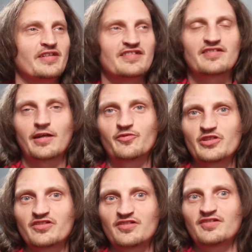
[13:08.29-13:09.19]
instead of
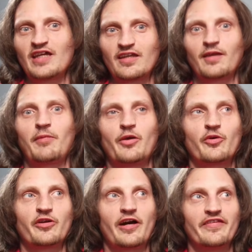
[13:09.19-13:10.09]
just taking my
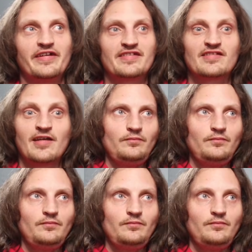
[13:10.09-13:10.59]
word on this.